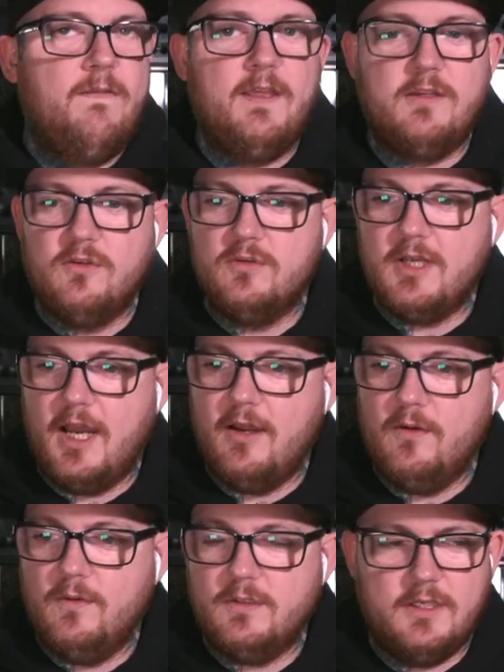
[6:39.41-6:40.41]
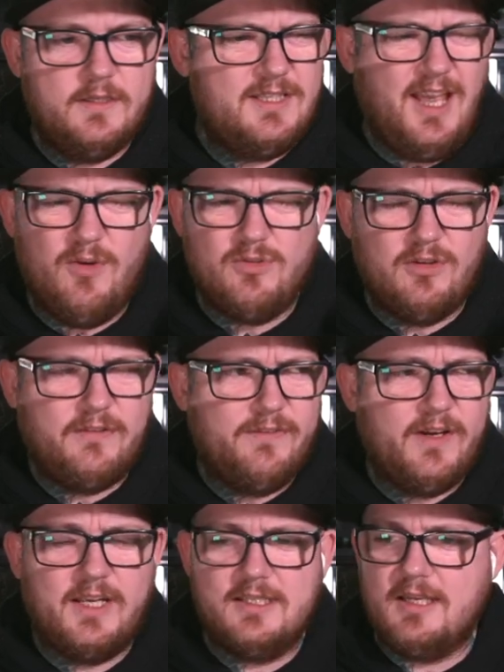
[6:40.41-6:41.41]
they do tattoos and the tattoos look
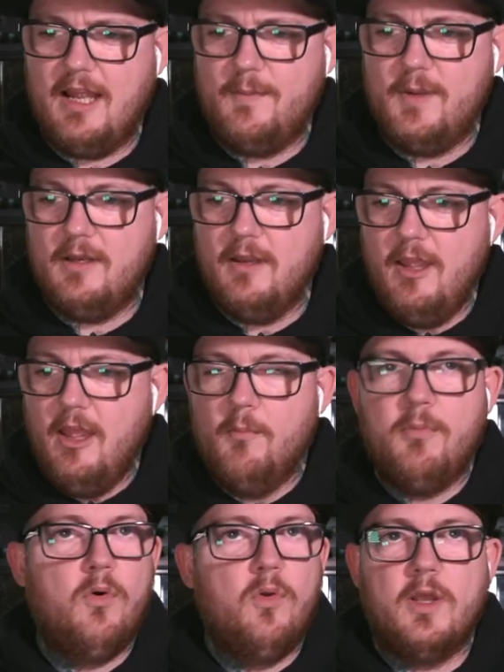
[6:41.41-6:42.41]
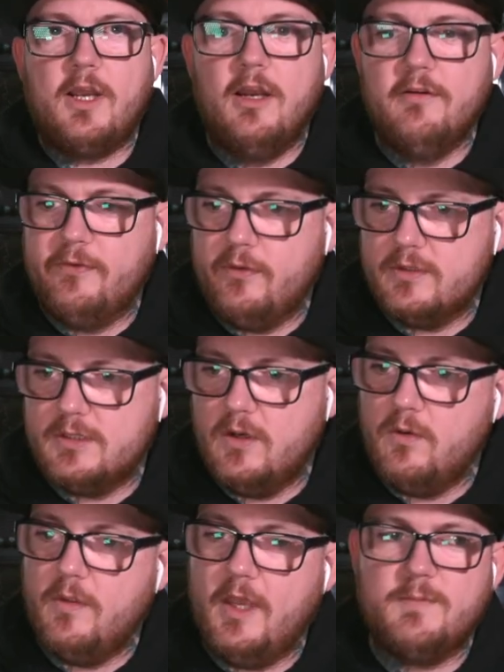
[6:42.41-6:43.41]
fucking slamming, but all the colour falls out.